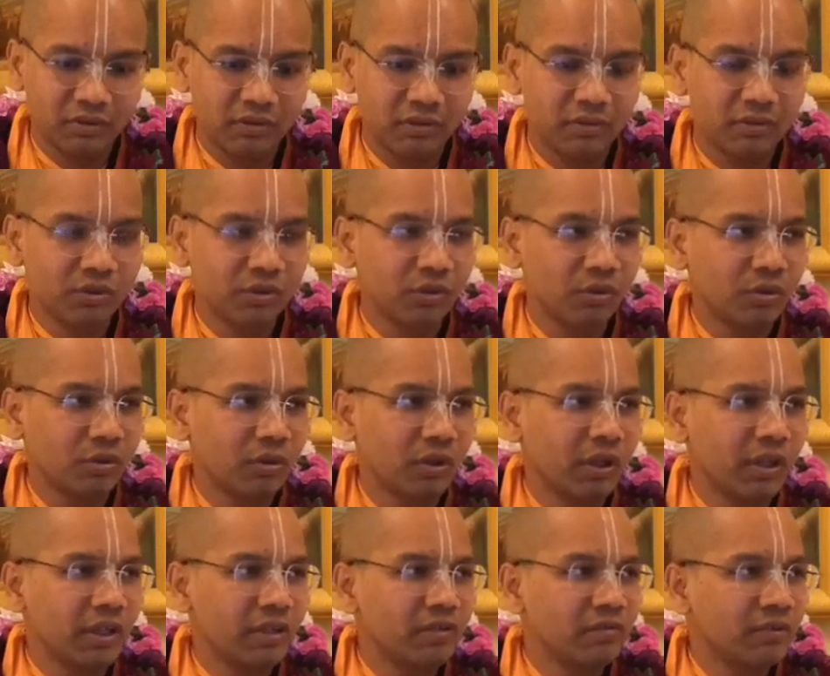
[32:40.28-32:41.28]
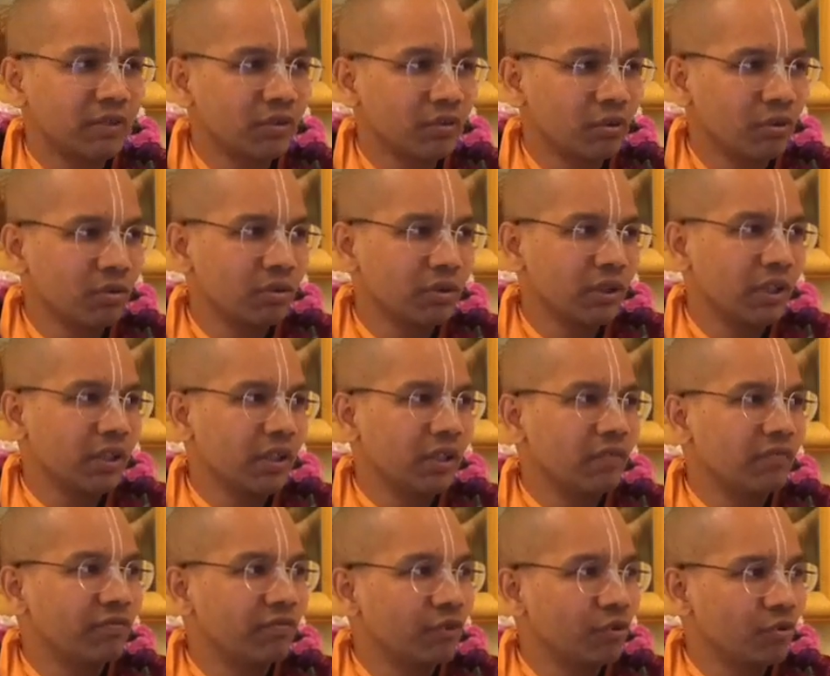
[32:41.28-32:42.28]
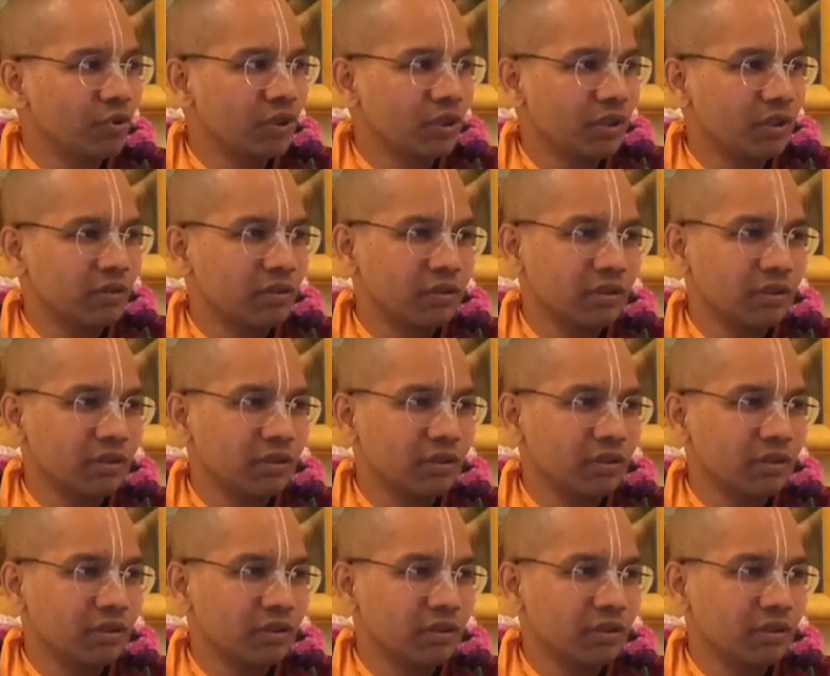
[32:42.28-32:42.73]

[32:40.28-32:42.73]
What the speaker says: So, as we know that in future,